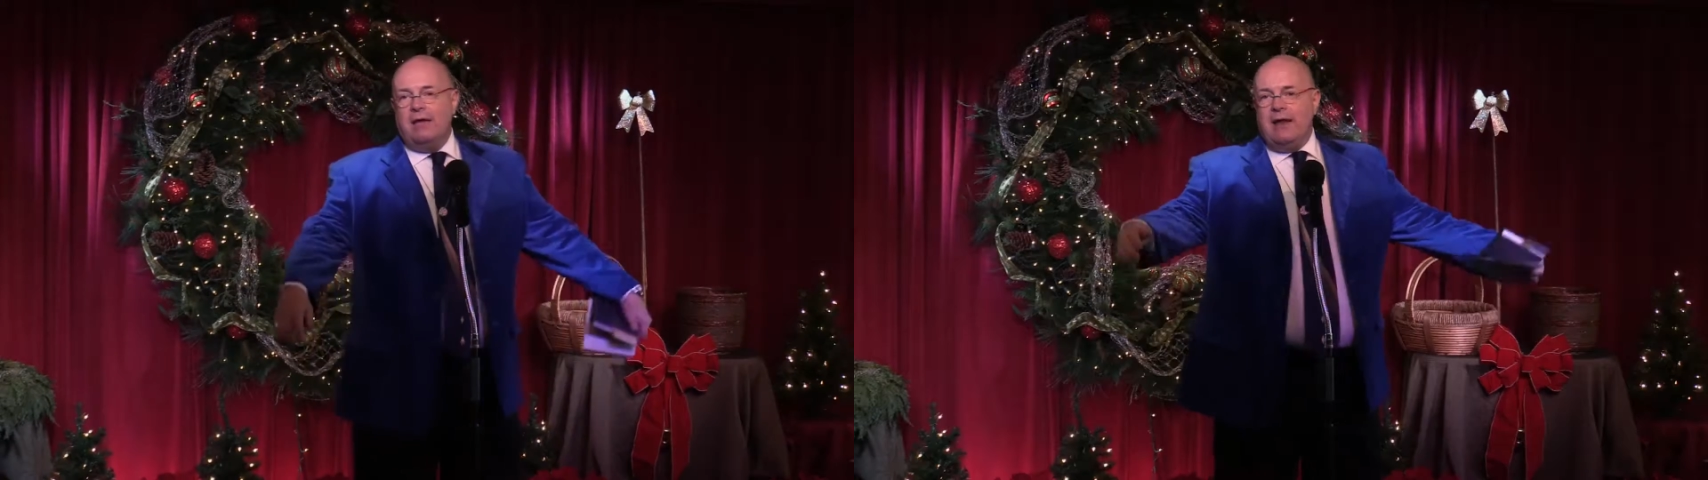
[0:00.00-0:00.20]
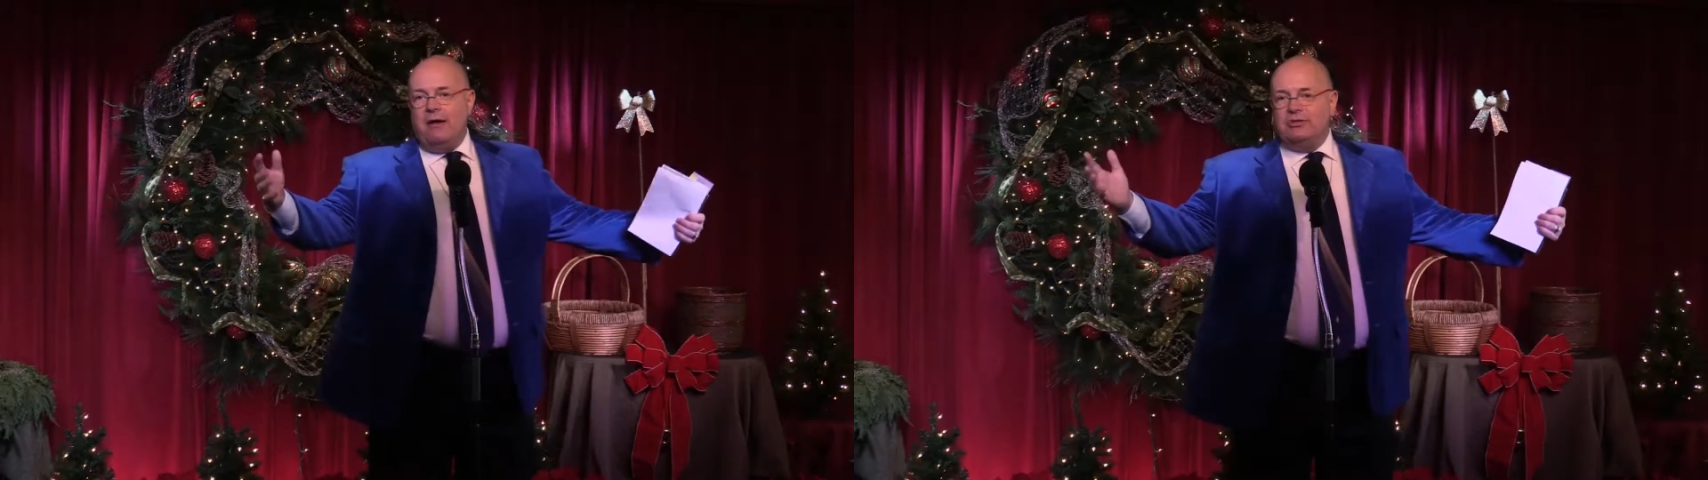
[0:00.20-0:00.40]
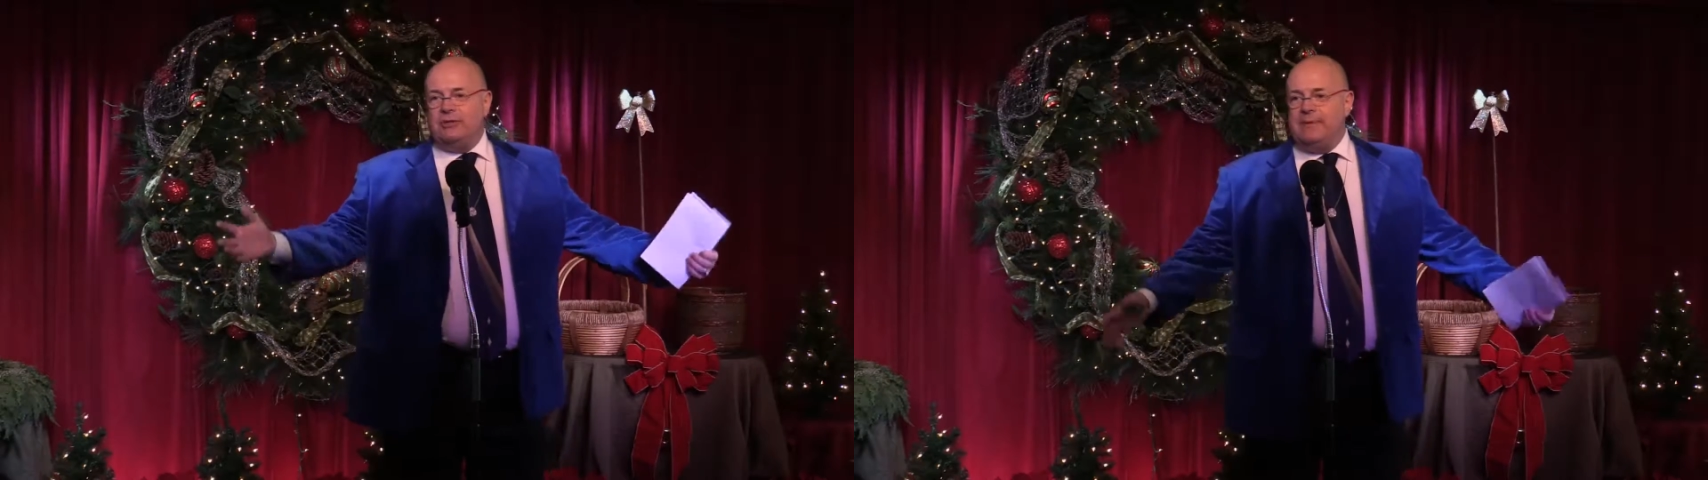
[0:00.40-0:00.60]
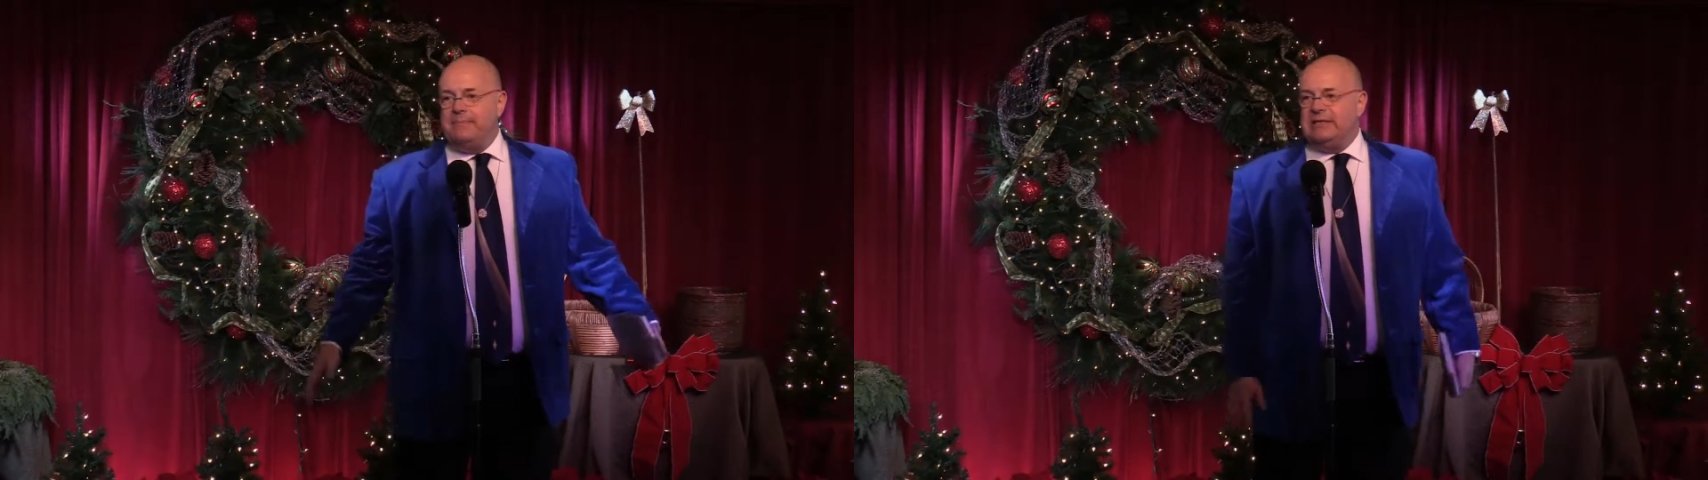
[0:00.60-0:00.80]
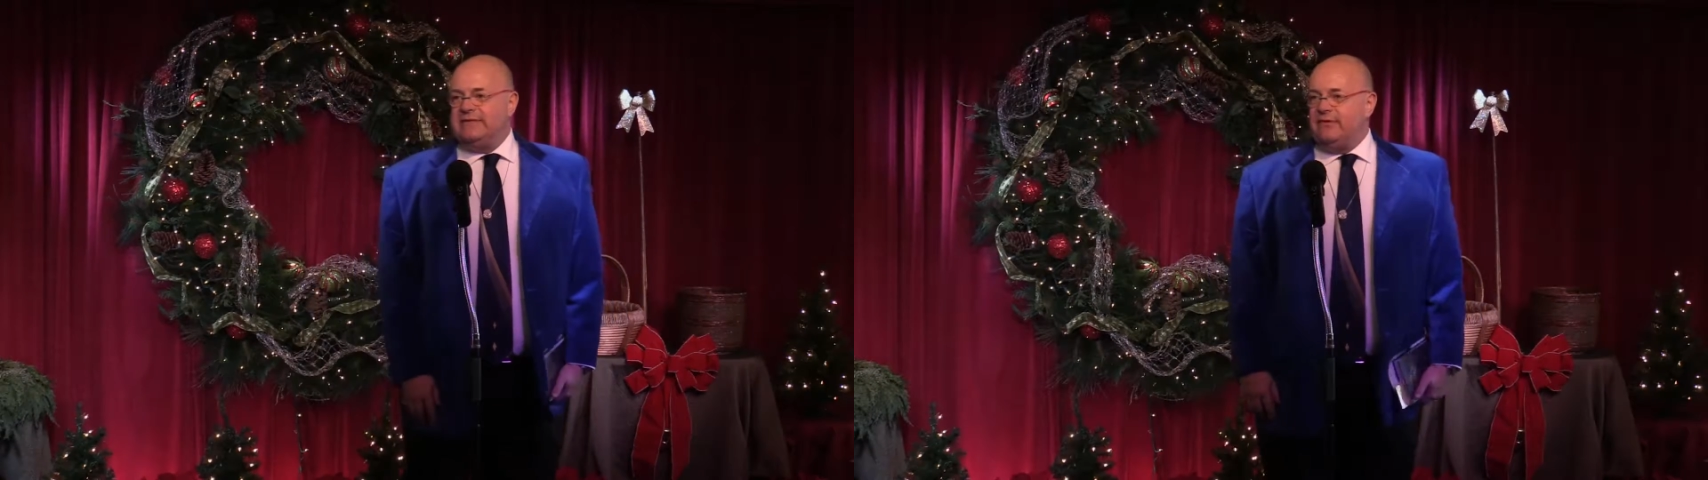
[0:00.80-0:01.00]
Now it should be
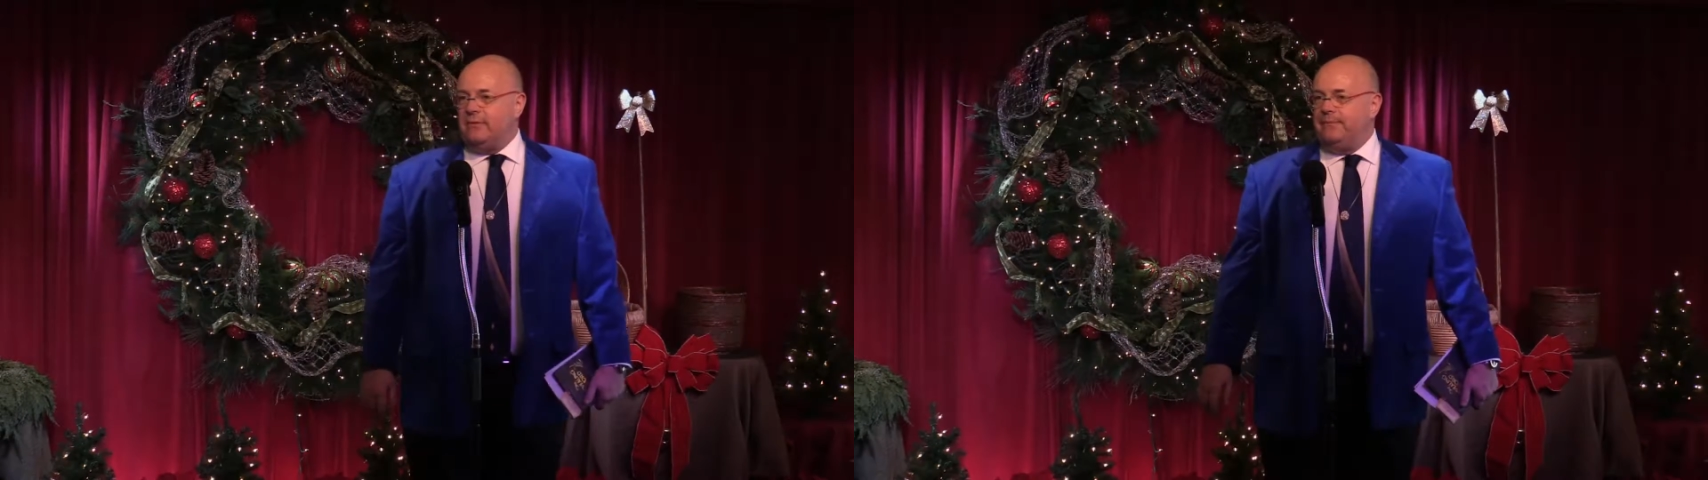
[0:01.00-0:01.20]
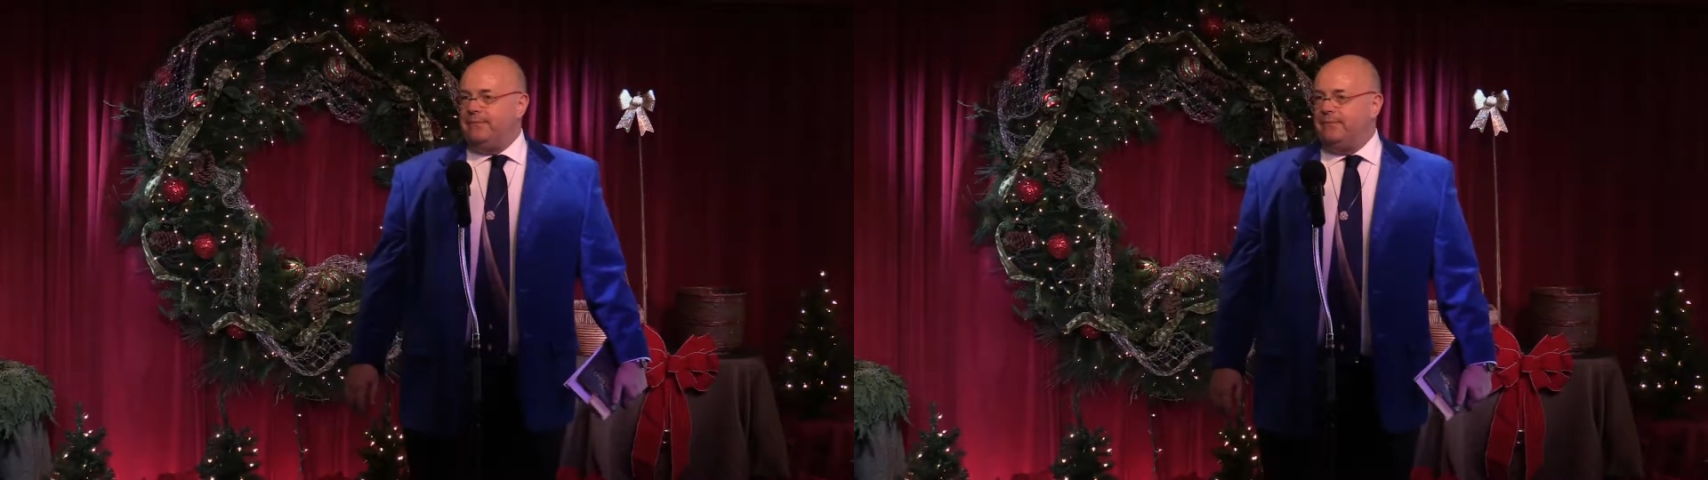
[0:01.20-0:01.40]
blissful.